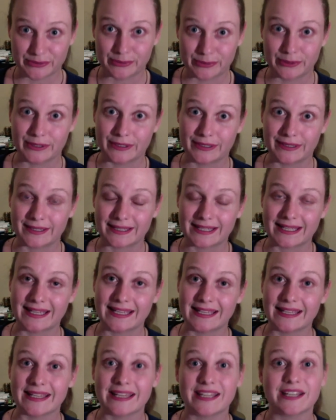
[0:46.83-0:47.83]
work
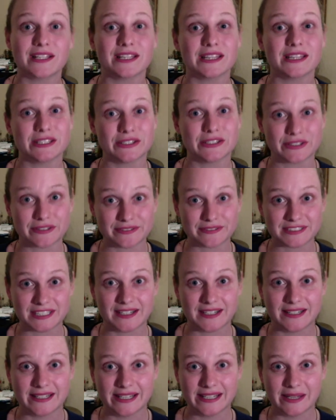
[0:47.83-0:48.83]
and a lot of
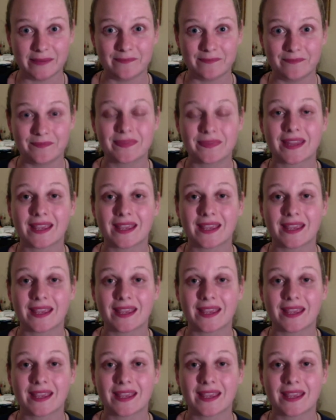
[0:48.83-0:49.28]
time.